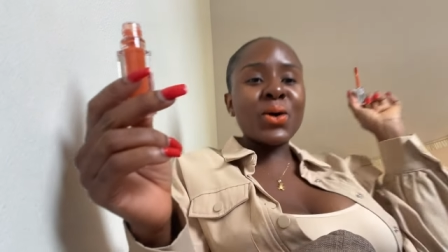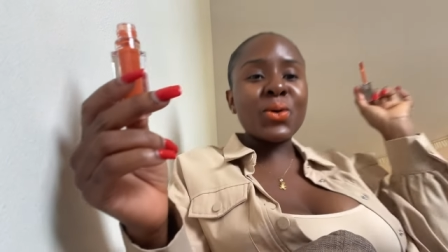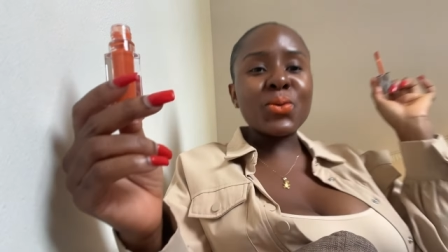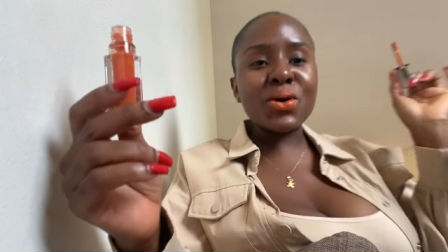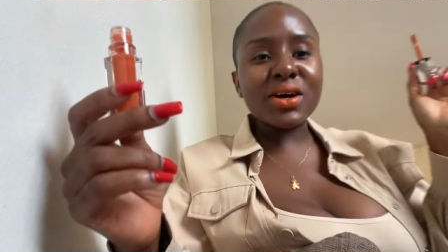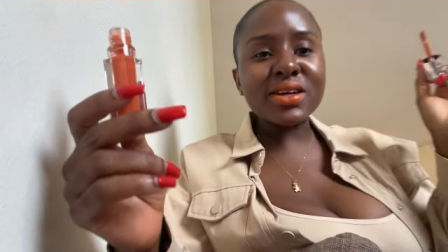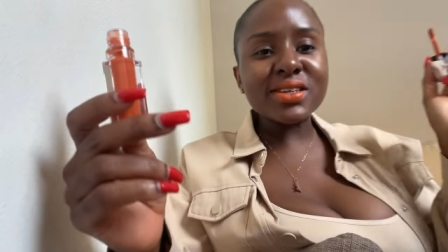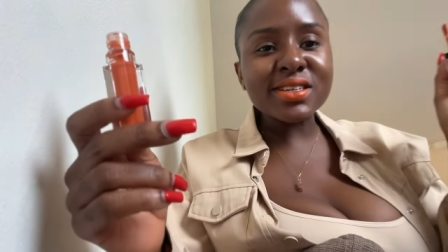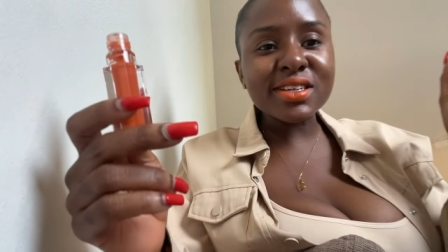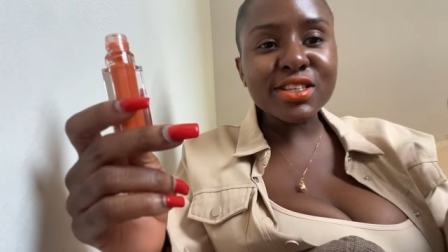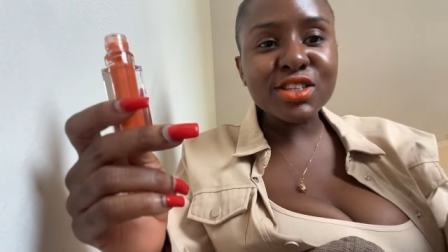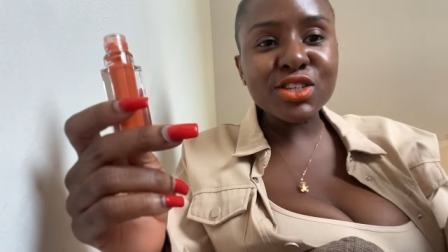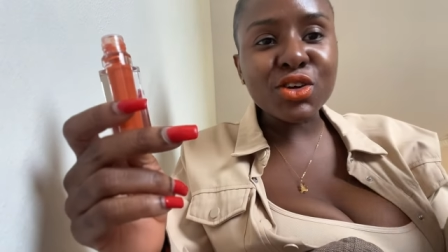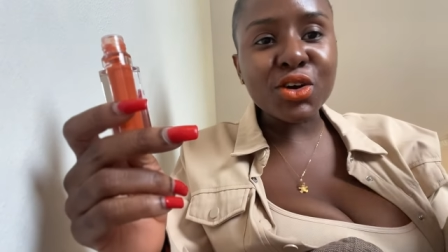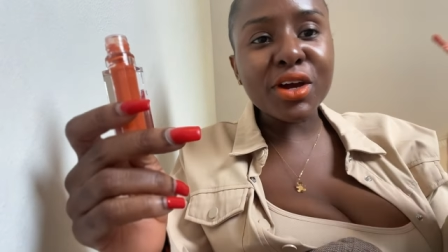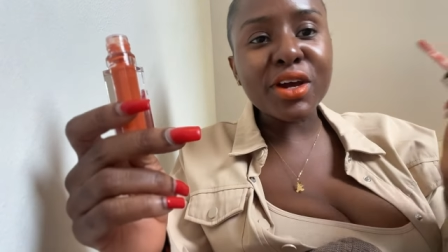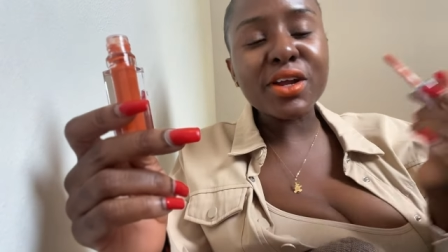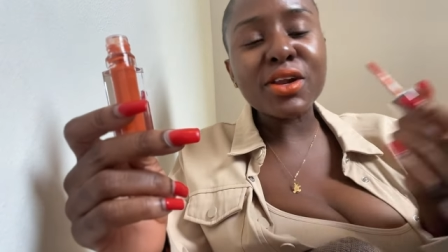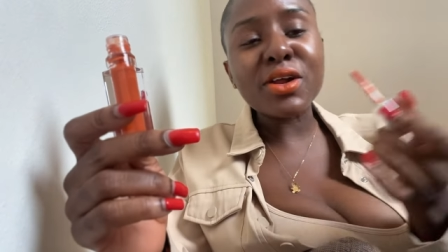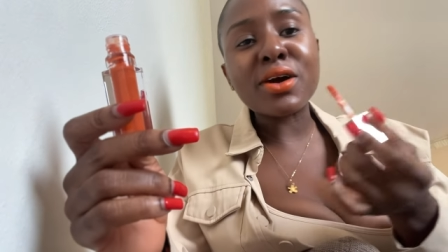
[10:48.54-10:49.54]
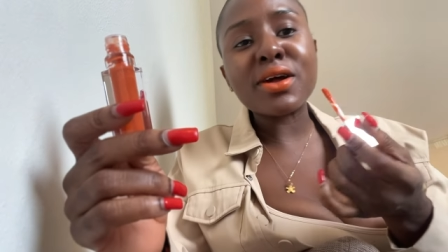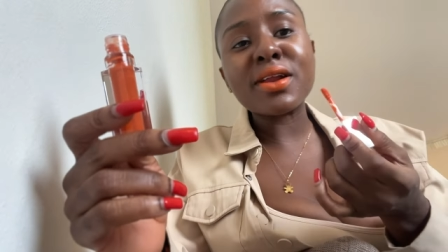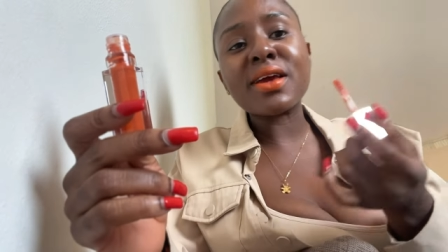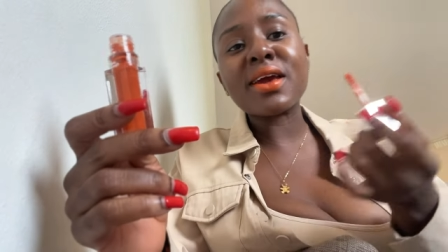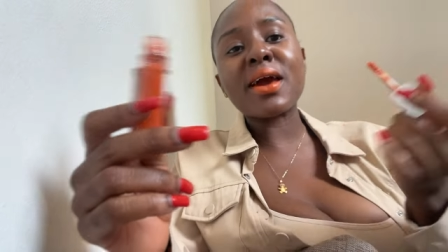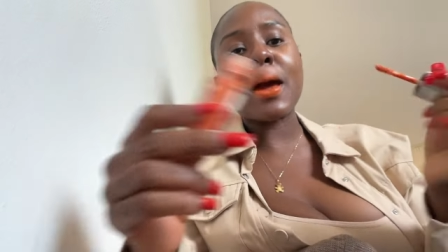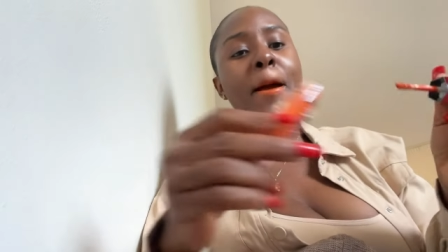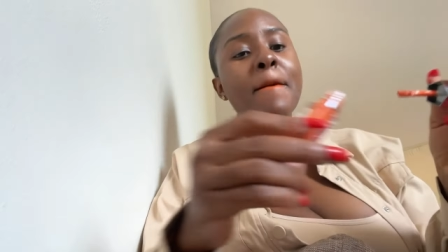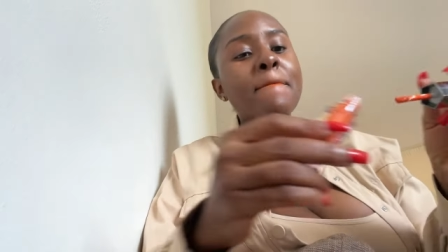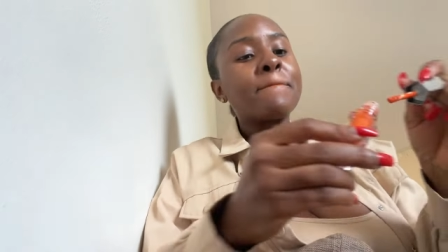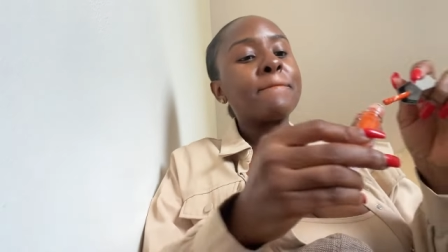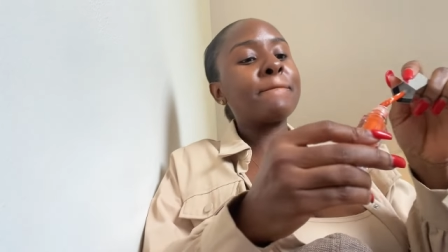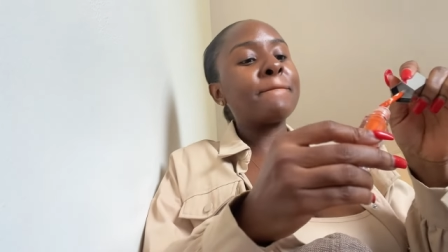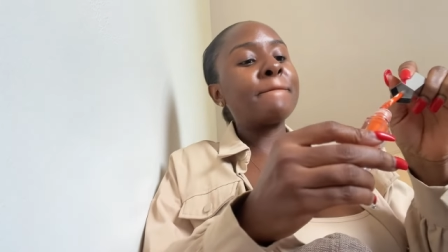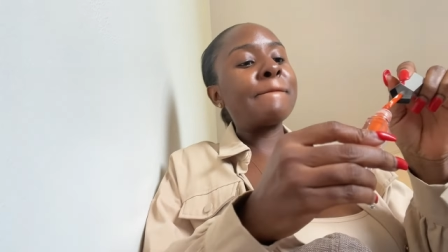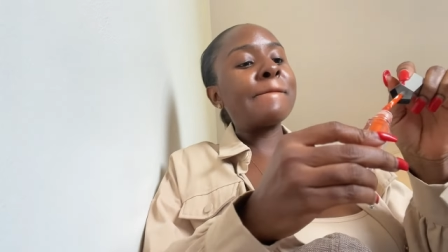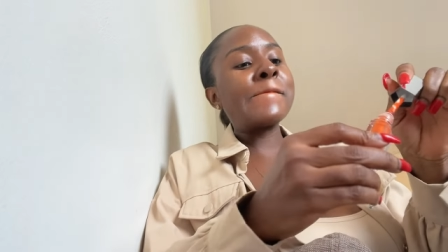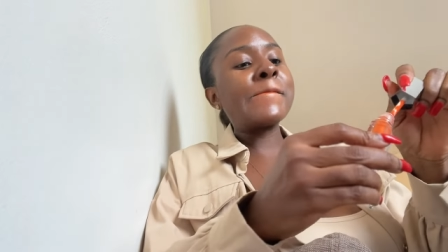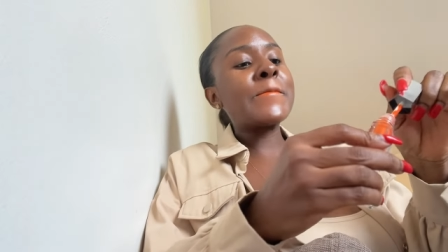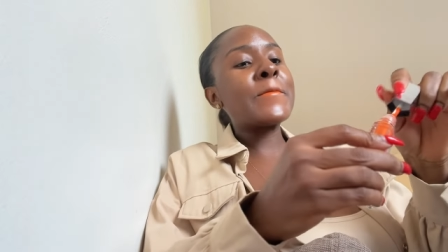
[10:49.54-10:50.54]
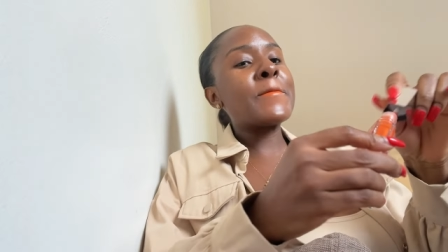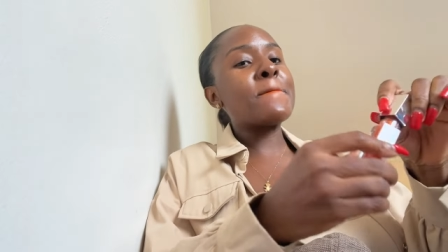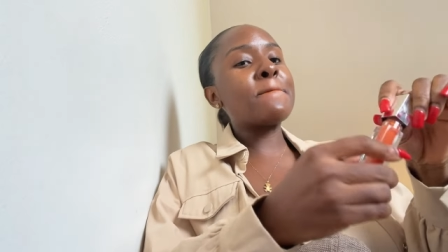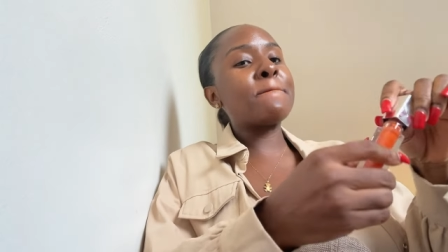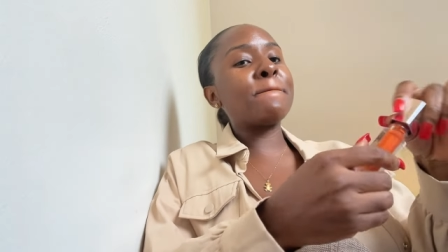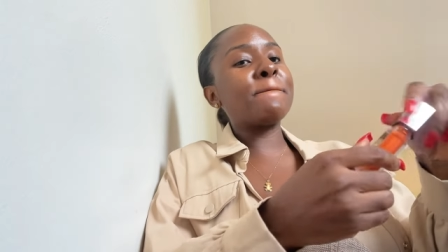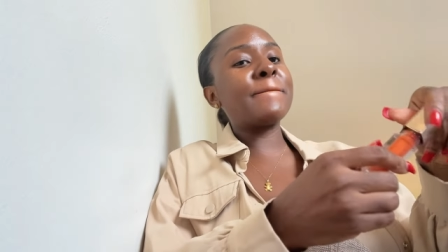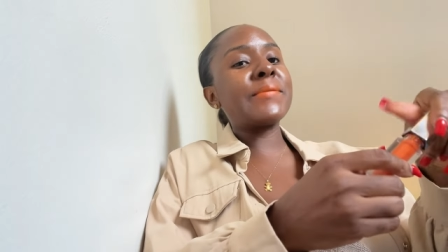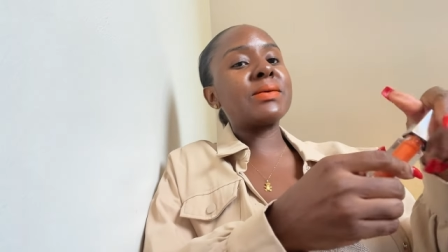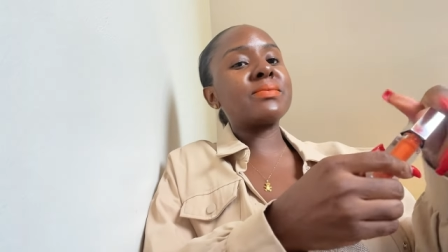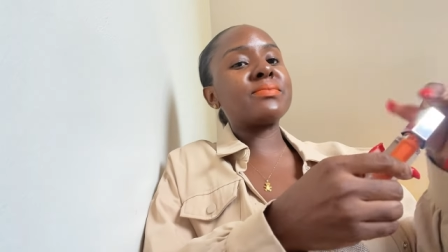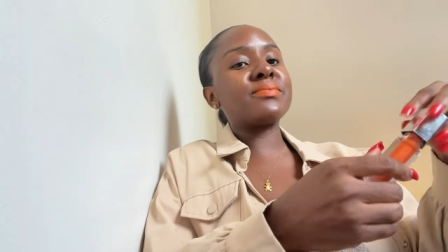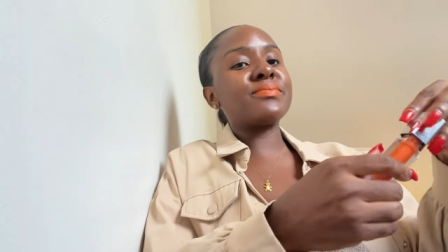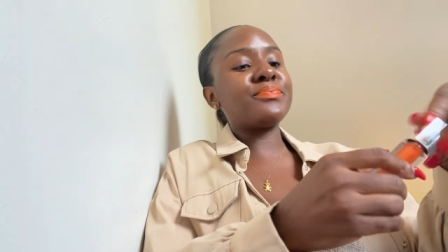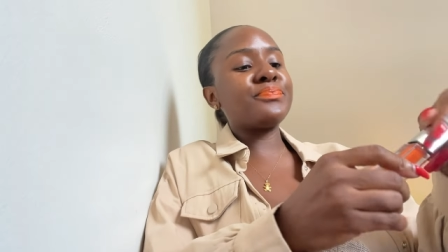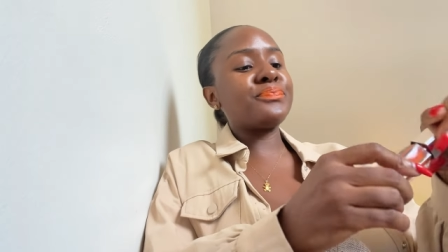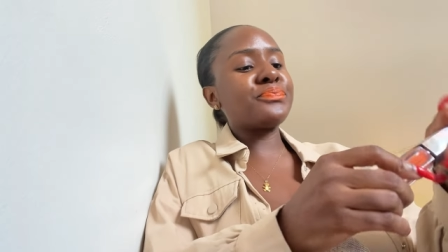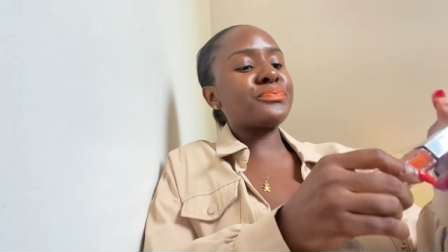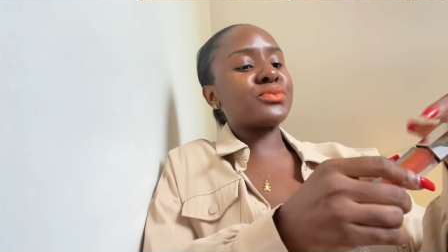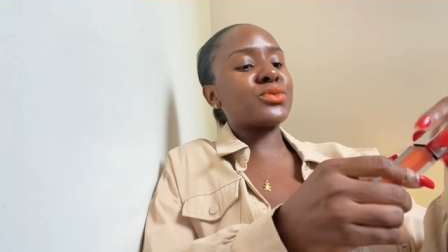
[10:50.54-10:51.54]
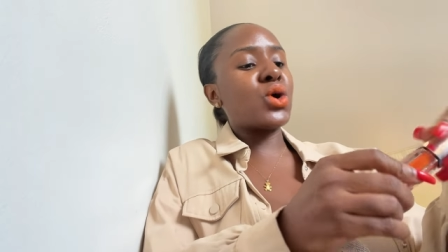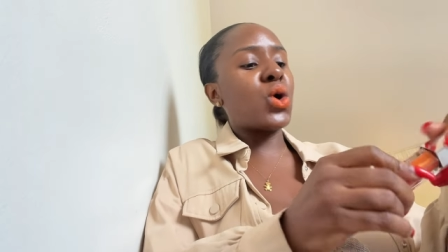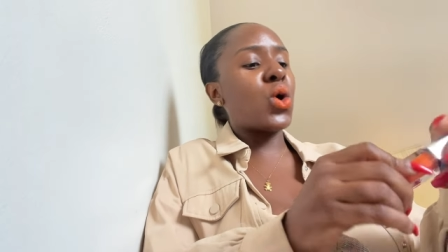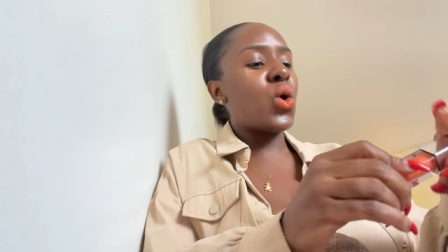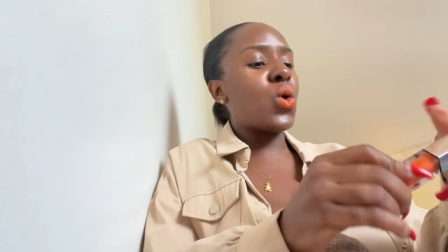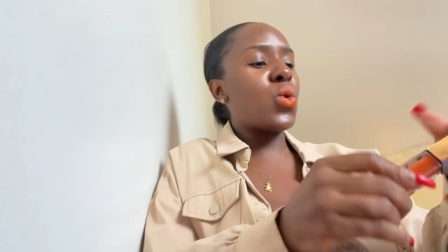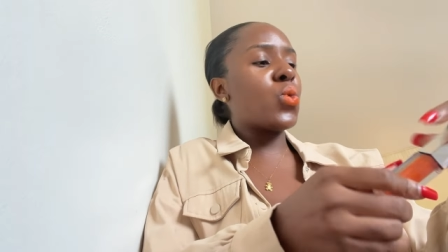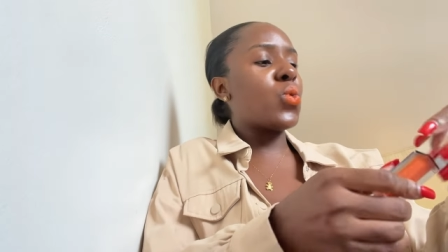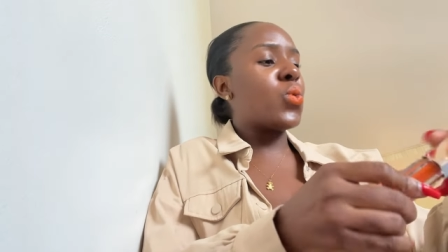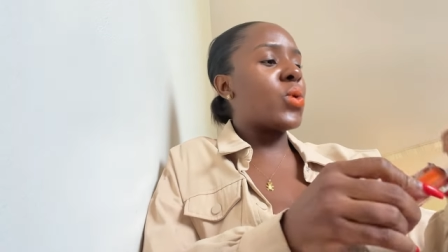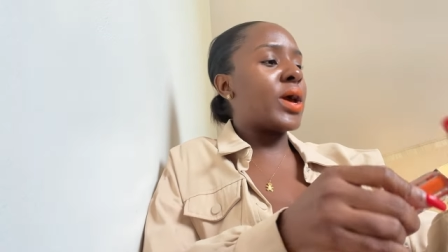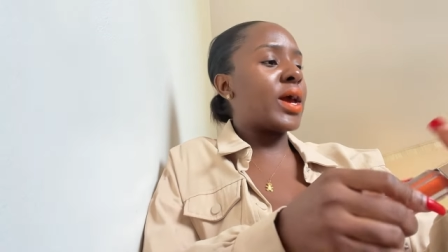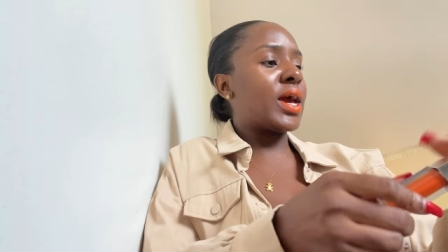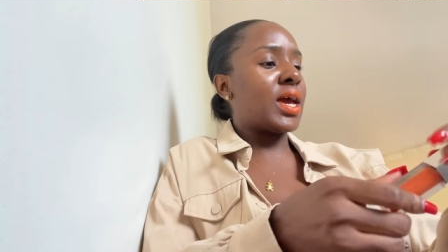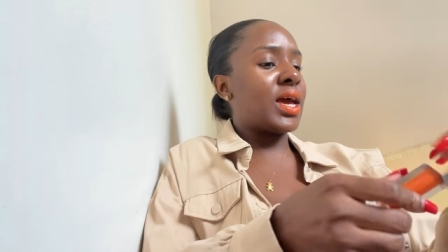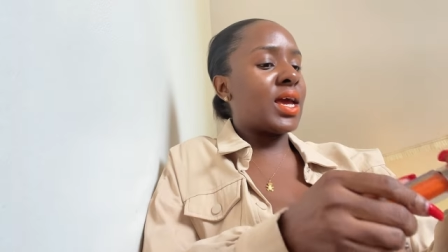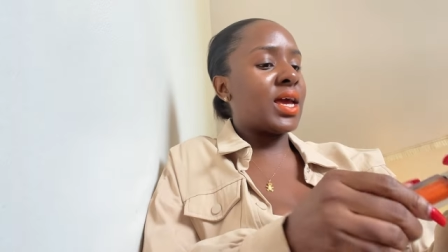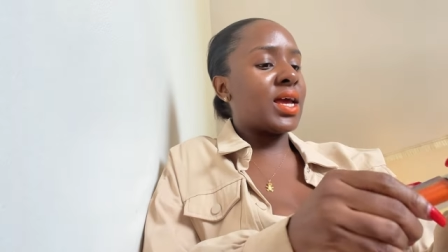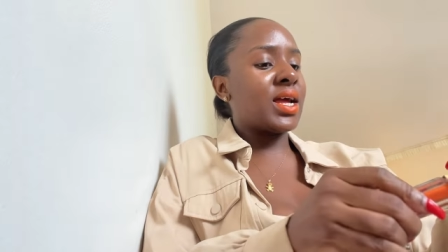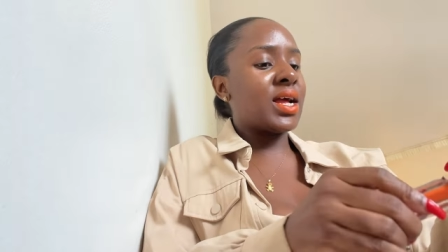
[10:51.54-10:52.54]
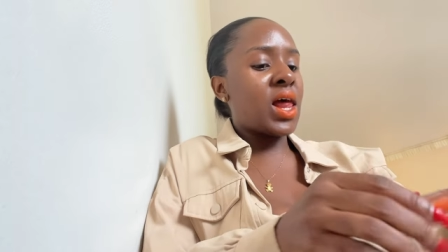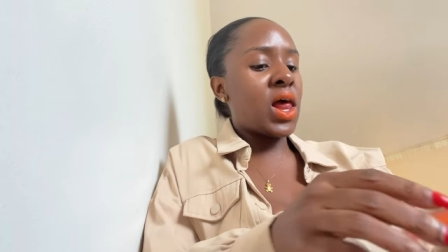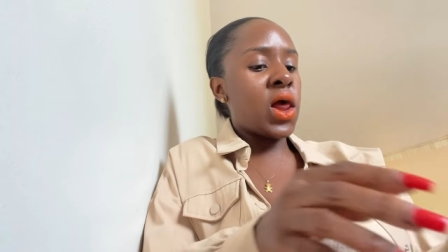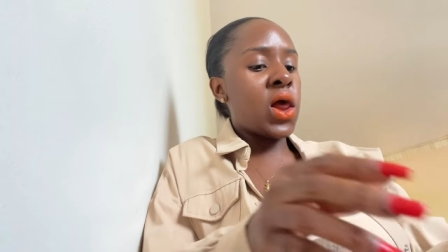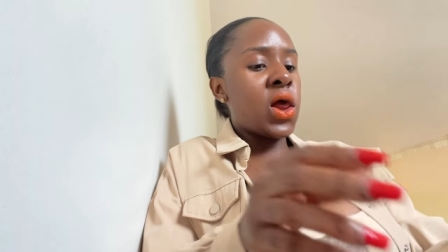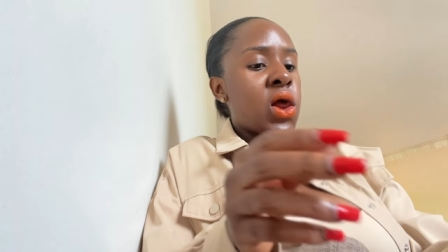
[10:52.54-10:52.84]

What is going on here? No way.